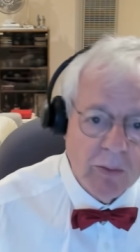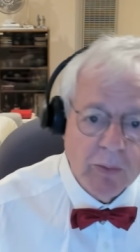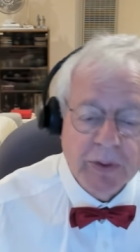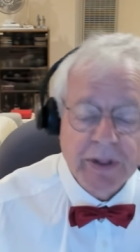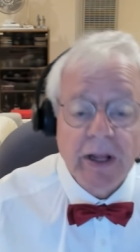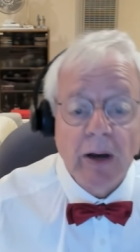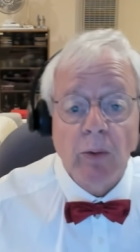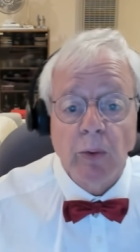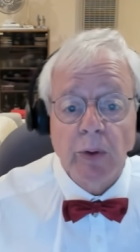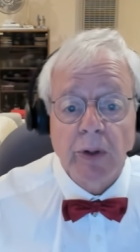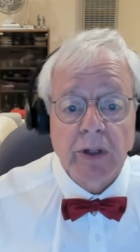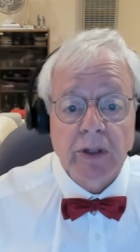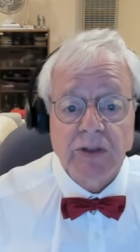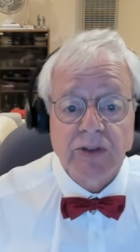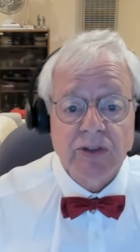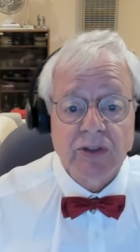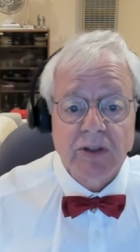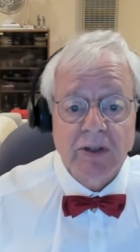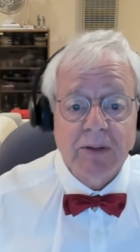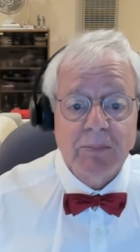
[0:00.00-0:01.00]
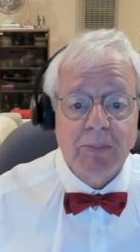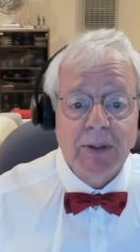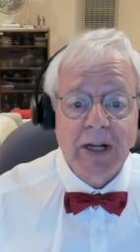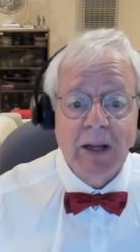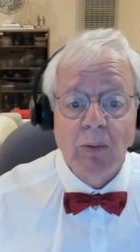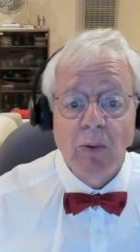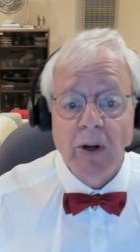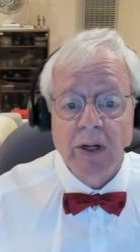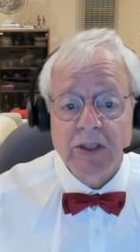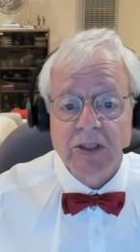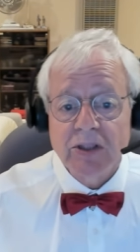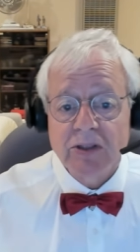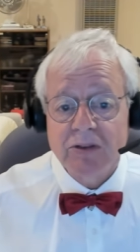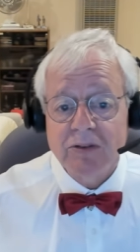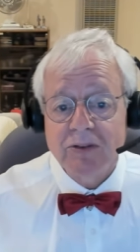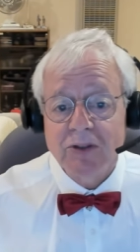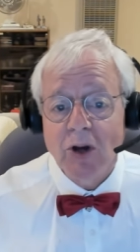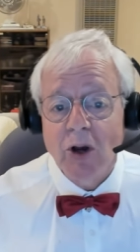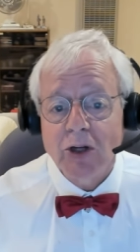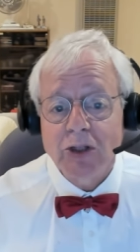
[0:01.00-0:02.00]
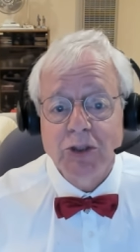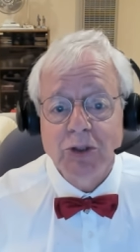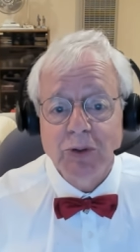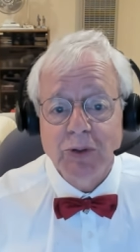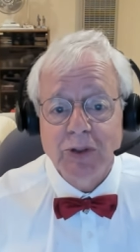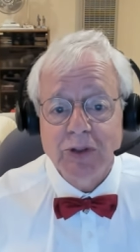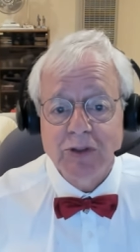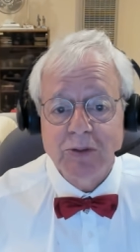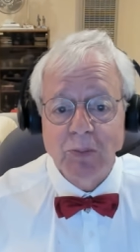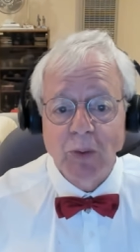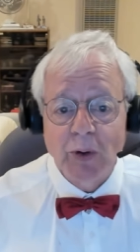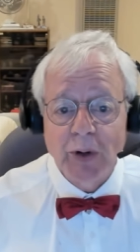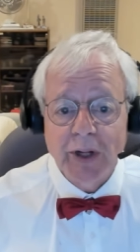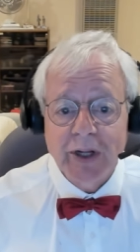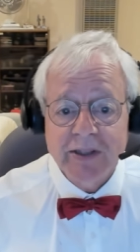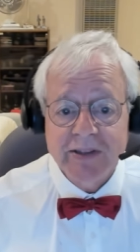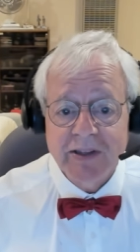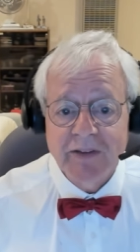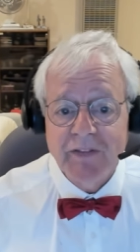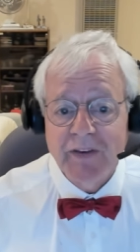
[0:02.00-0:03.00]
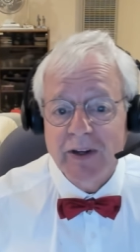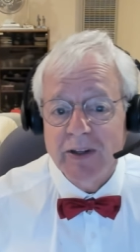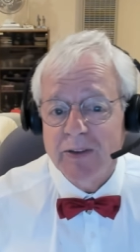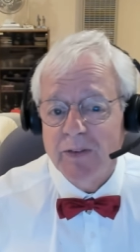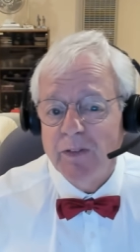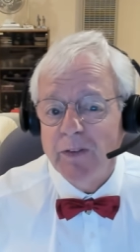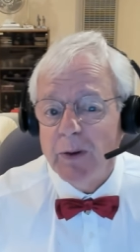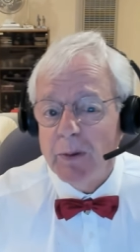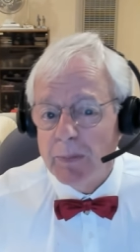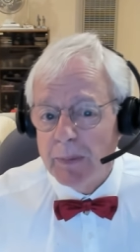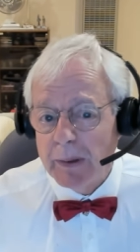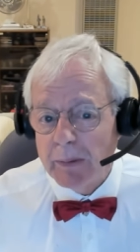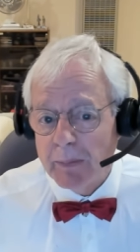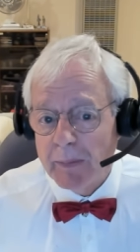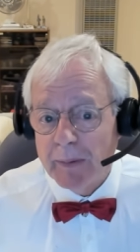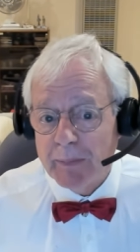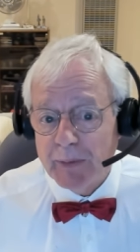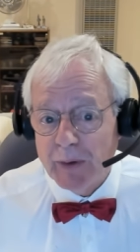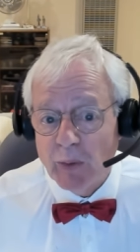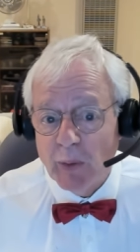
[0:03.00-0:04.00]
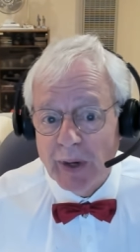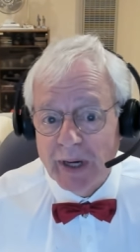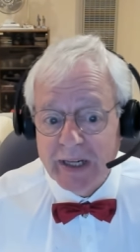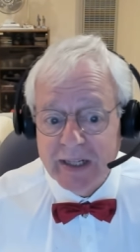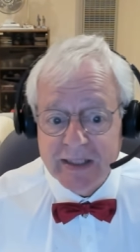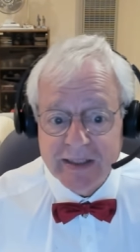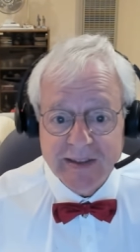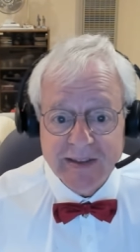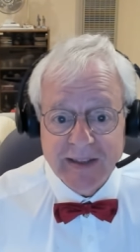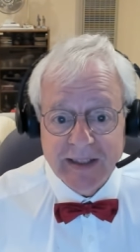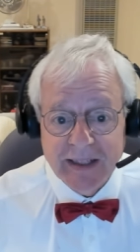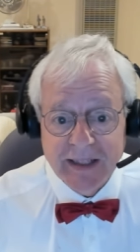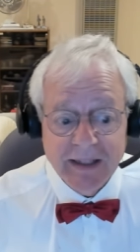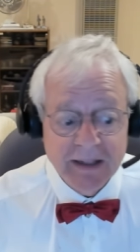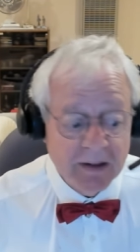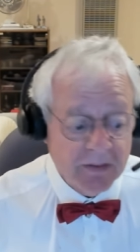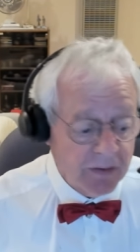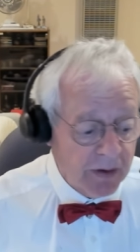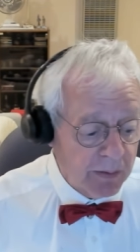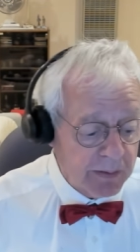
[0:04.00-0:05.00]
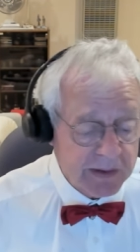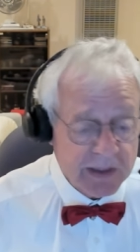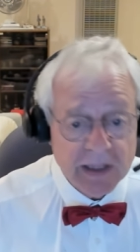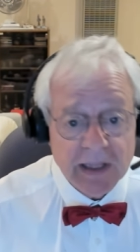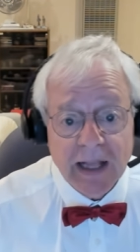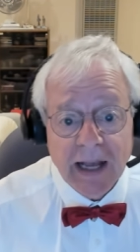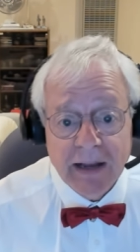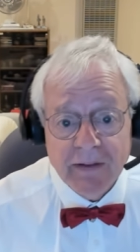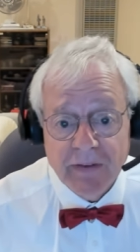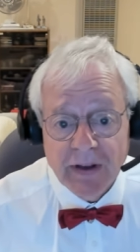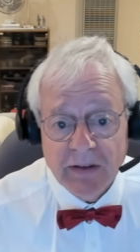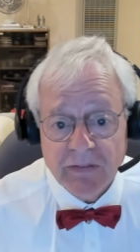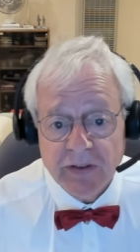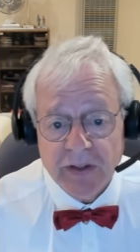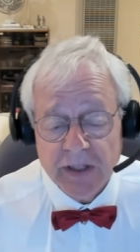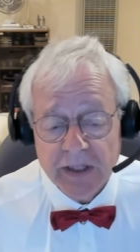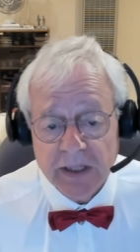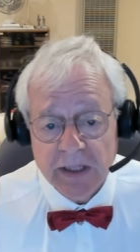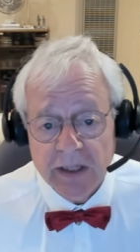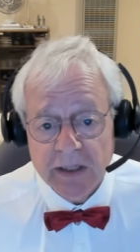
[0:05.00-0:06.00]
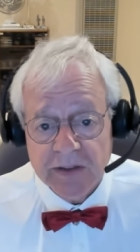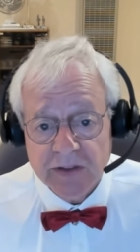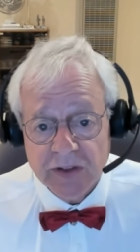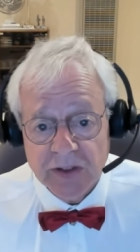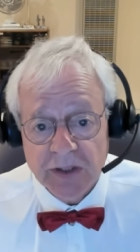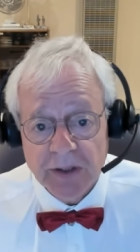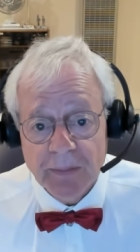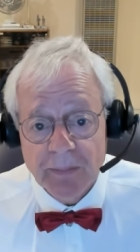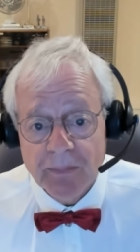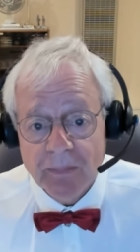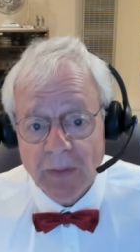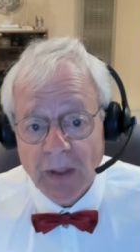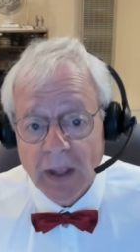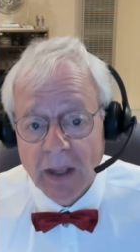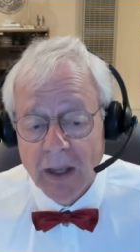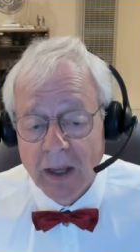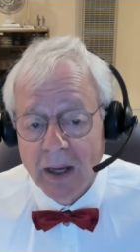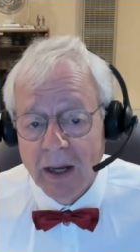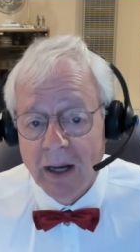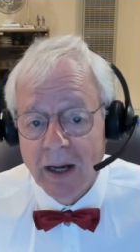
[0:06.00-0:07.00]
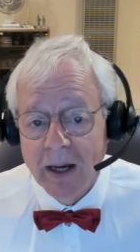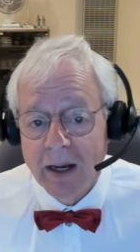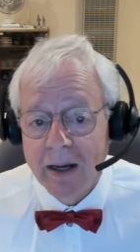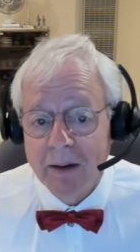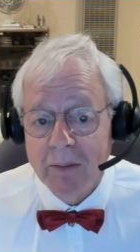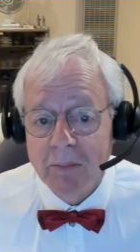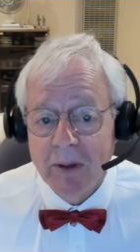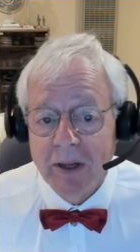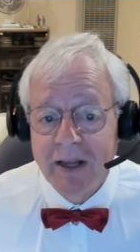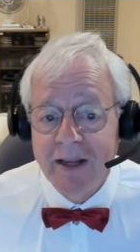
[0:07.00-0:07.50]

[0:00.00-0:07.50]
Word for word: without words, but I wanted to talk to you this morning because I figured a few people might be waiting to see if I was alive after the concert. Um,